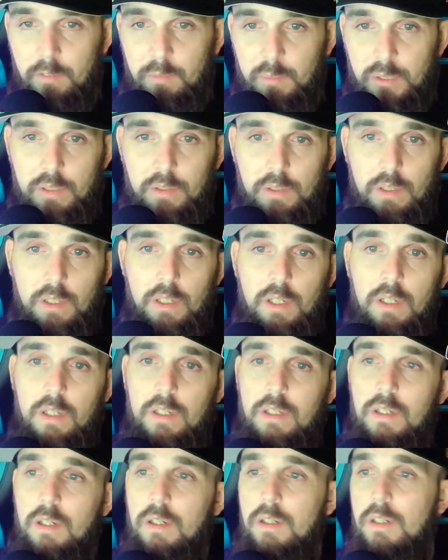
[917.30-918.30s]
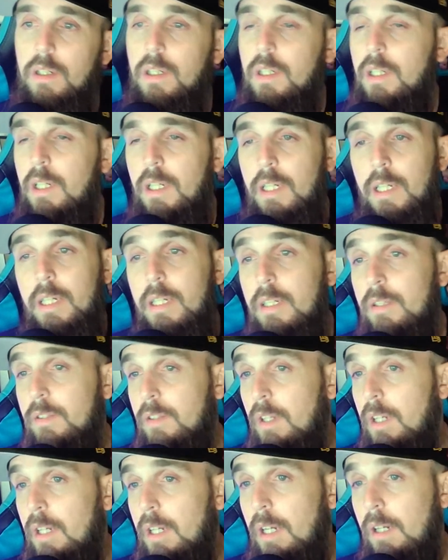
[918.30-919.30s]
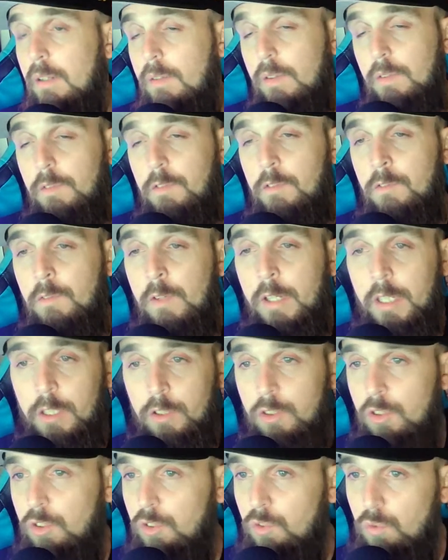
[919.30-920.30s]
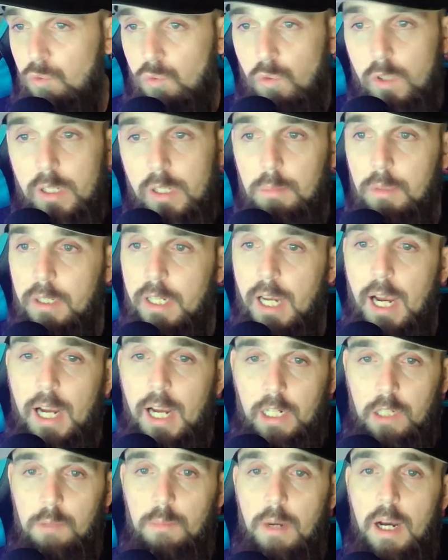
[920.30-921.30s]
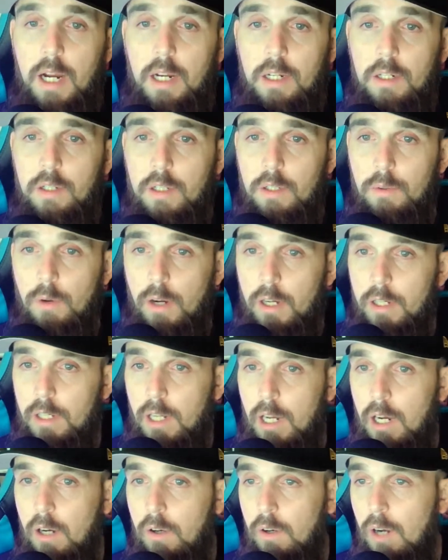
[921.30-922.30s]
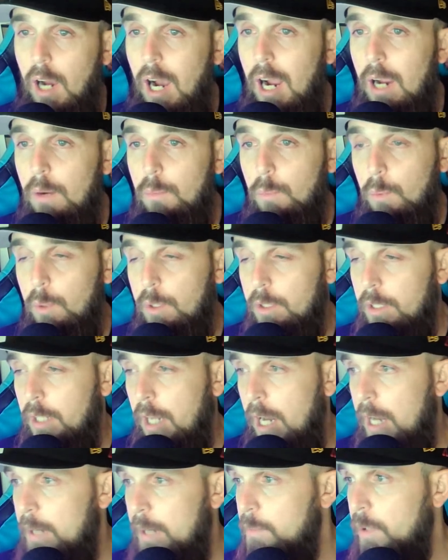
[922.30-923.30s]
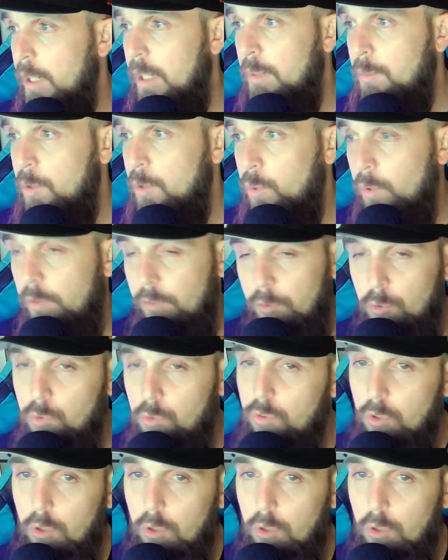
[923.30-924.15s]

million. He is a extremely hot commodity right now. I would not blame you if you